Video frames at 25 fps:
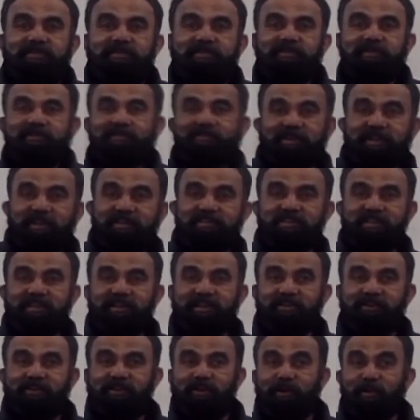Flashlight
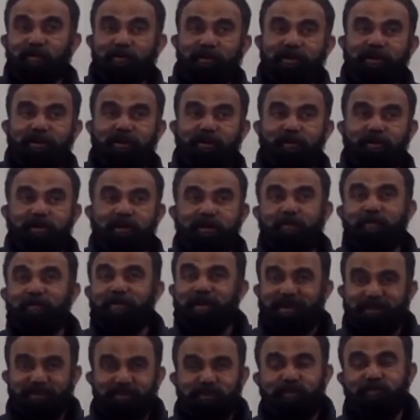operated by a
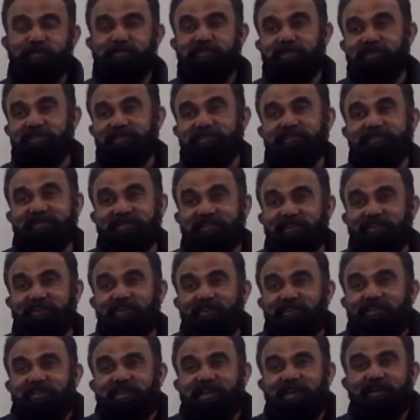battery of cells. They
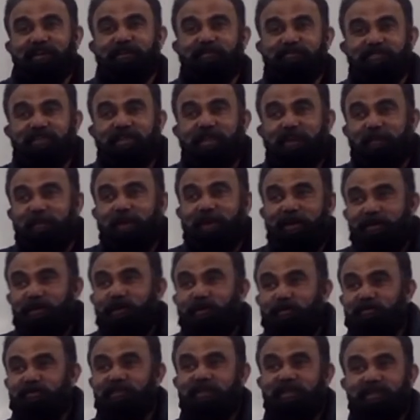got tired of saying battery
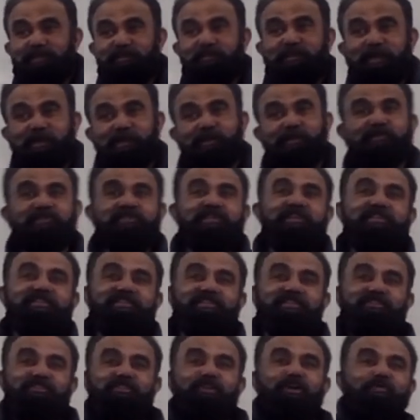of cells, they
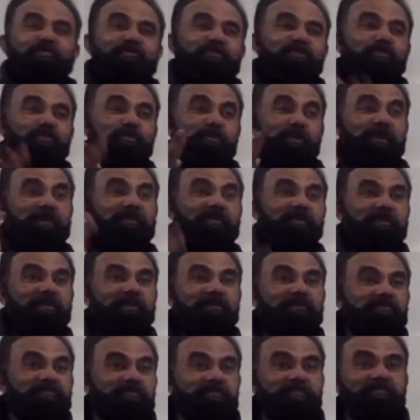chopped it to battery.
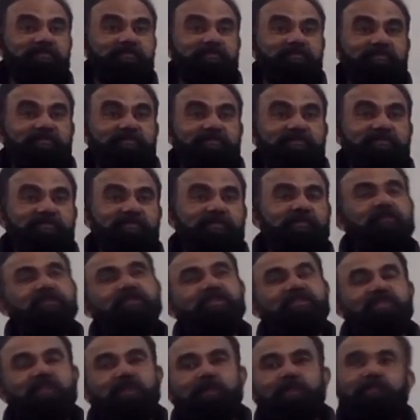So they
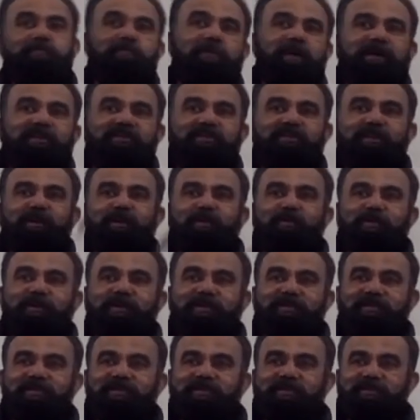said battery
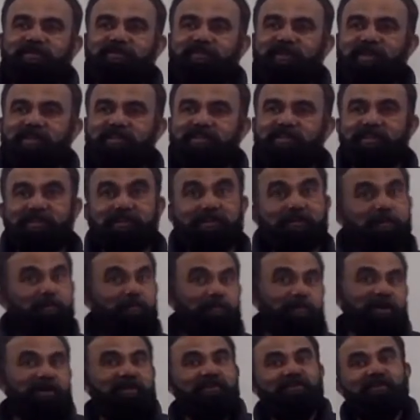operated flashlight,
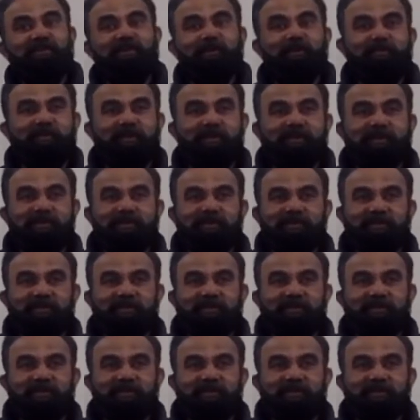battery operated.